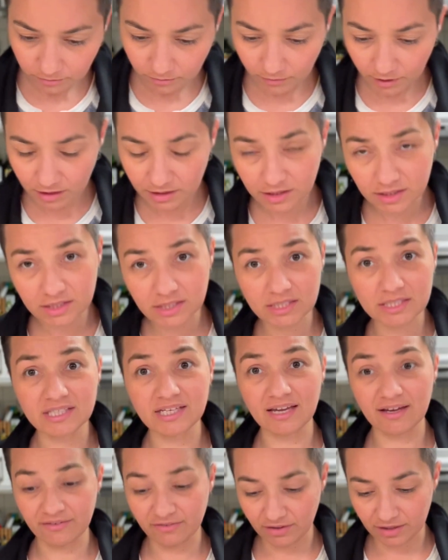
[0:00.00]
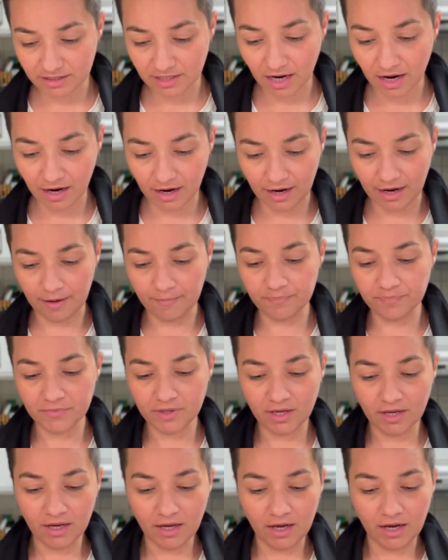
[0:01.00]
Just to save time,
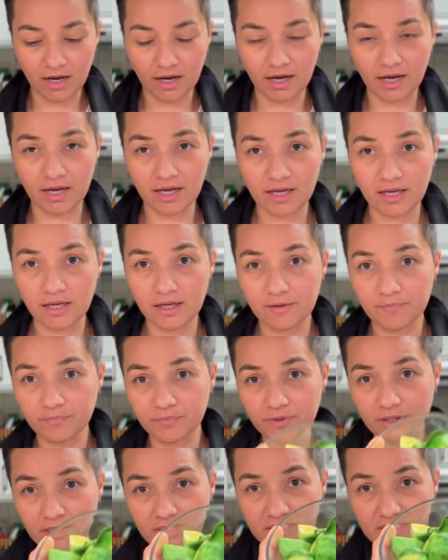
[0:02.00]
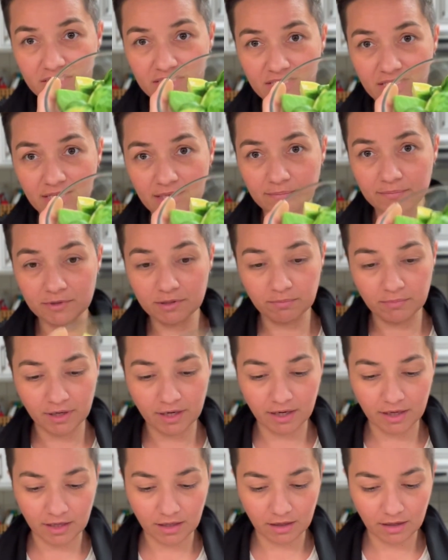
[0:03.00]
I steamed
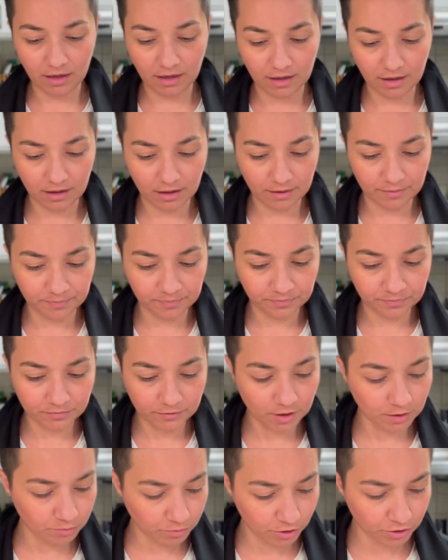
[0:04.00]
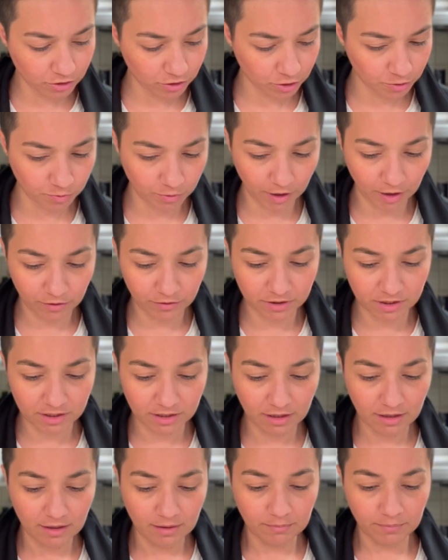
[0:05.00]
my Brussels sprouts.
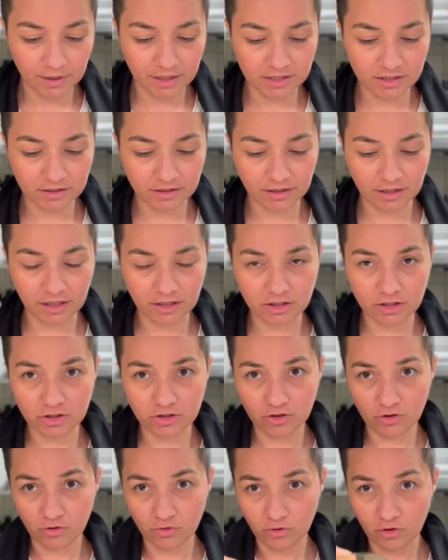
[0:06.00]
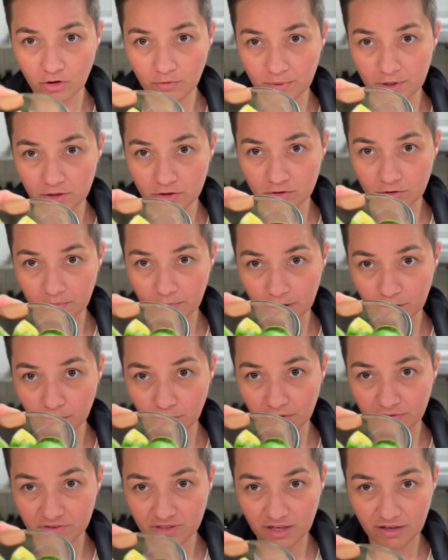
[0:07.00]
Basically, just throw them into a
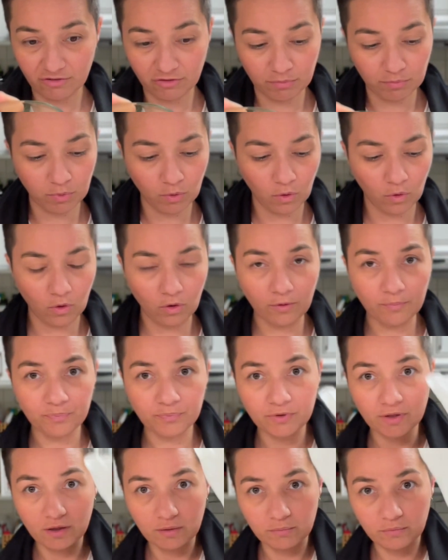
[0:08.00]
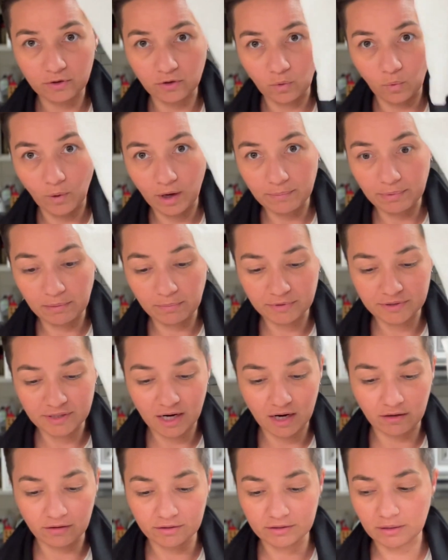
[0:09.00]
microwave-safe bowl, put a wet paper
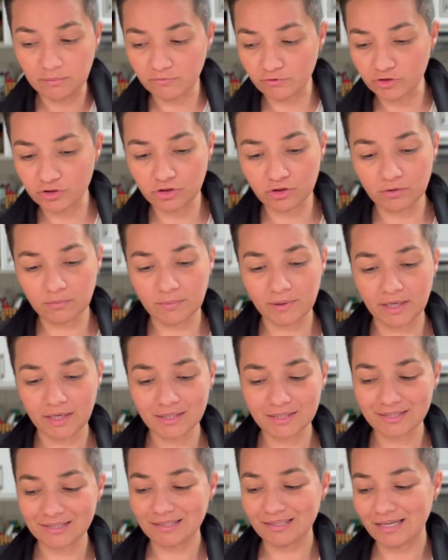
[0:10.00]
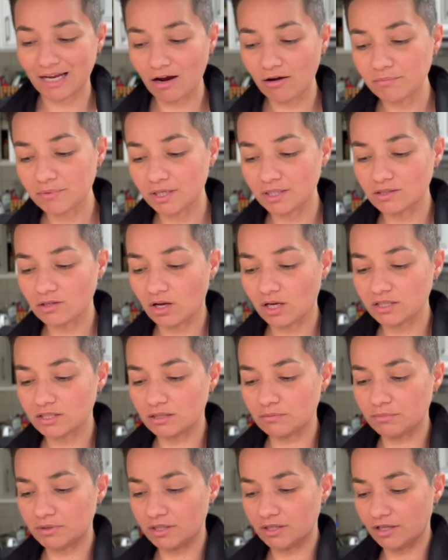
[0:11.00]
towel on them for 2 minutes. Now I'm going to toss
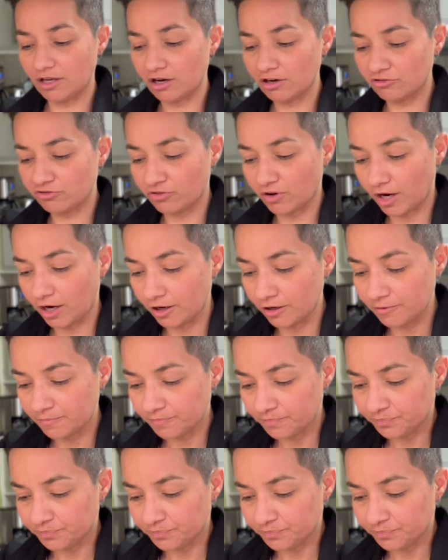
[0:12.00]
them into the air fryer.